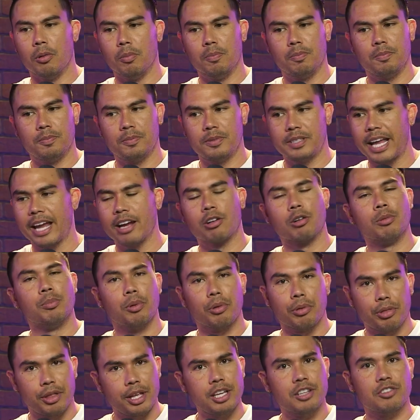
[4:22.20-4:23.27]
you know,
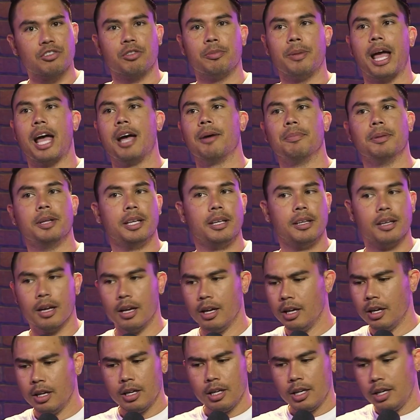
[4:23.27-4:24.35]
terrible things from happening,
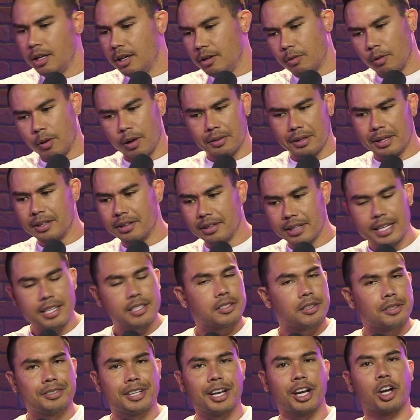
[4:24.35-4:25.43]
well, at
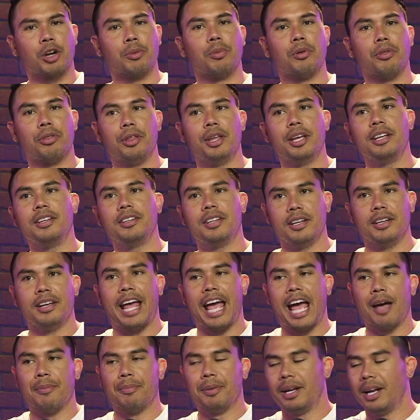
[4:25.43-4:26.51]
least the terrible thing
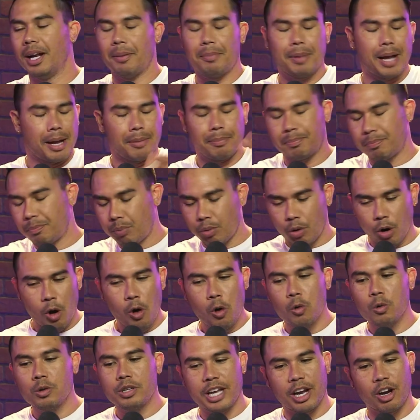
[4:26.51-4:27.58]
didn't happen. And I'm not
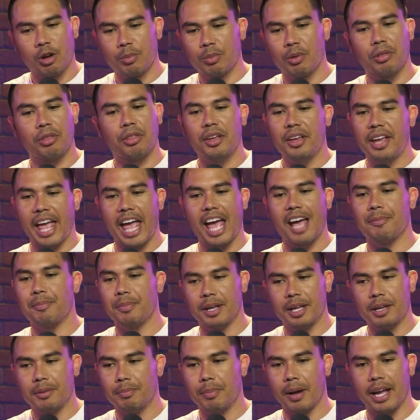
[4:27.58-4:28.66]
pro terrible thing
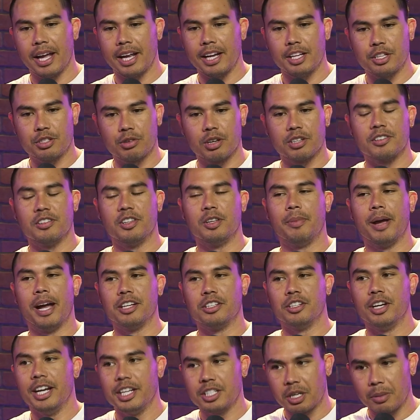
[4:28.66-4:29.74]
happening by any stretch of the
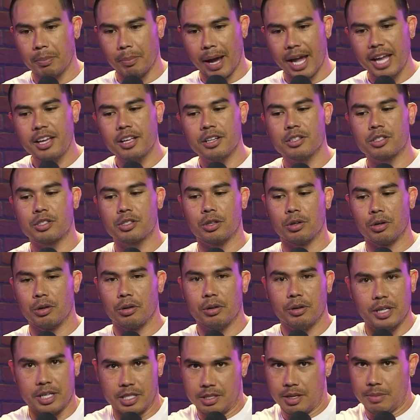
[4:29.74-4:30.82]
imagination. My
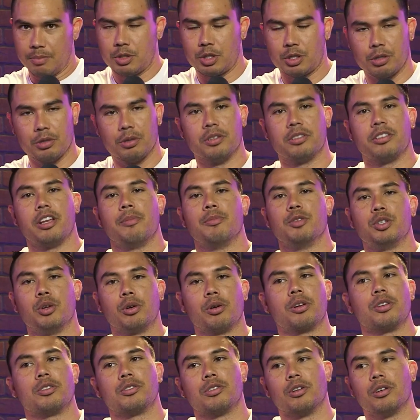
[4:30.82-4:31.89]
concern is, I'm sure the same
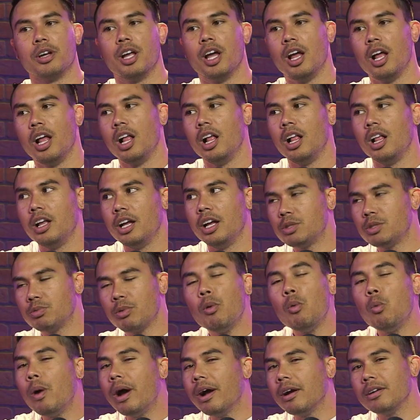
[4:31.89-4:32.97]
as your concern,
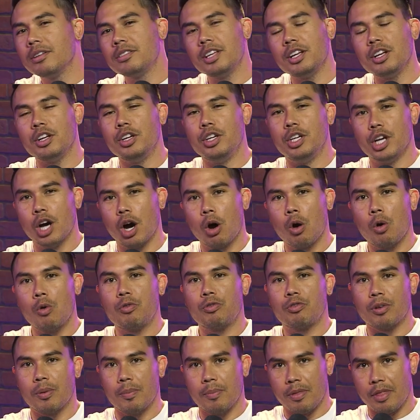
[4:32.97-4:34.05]
is, well, where does it
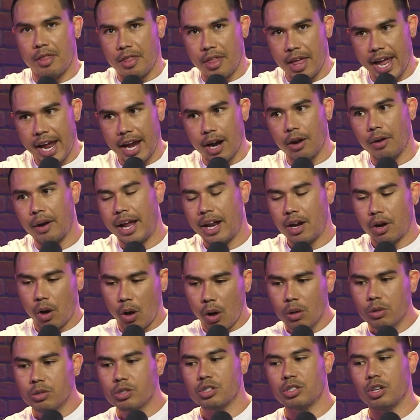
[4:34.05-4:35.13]
go from there? And
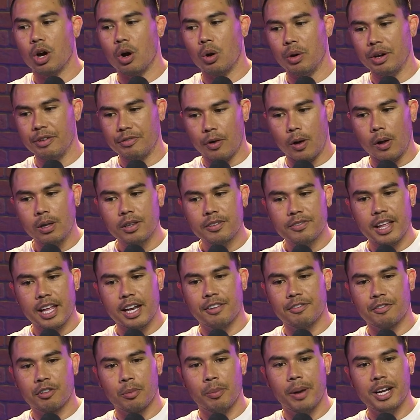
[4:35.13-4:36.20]
also, if all of
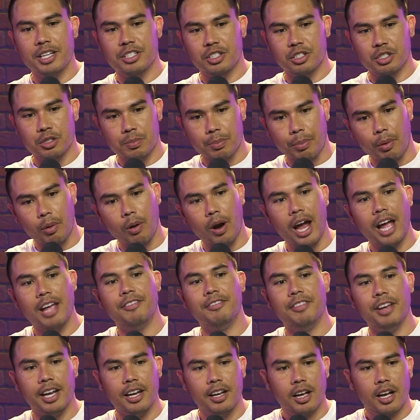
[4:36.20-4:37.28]
that information is
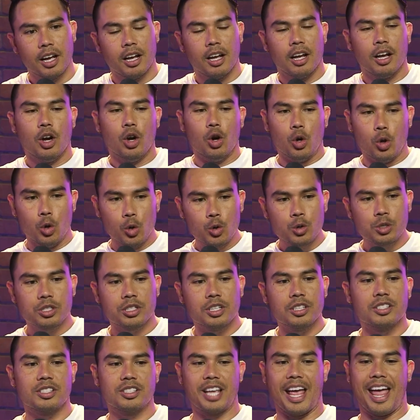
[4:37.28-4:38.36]
private,
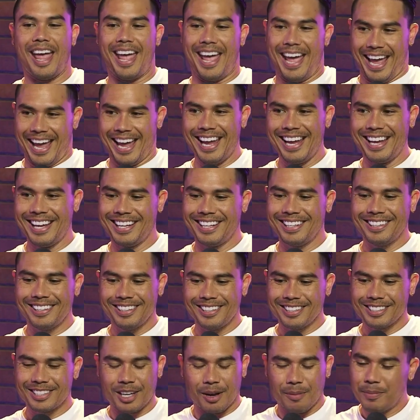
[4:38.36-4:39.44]
who's to say
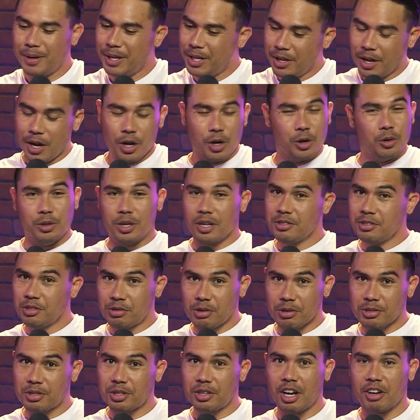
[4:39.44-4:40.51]
somebody who
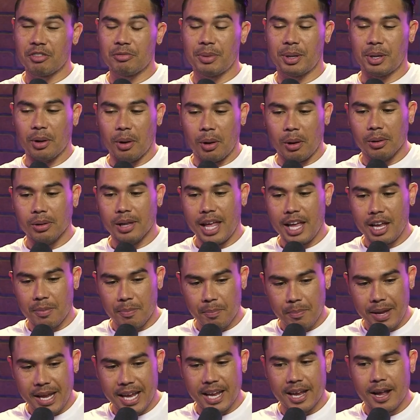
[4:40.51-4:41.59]
doesn't trust the government at all,
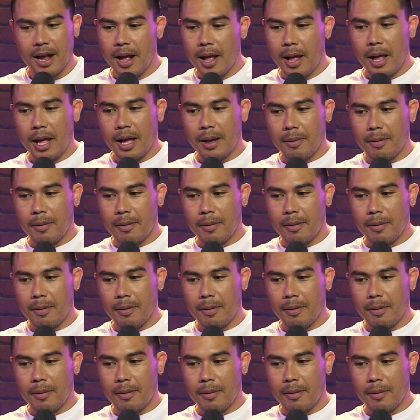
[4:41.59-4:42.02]
like me,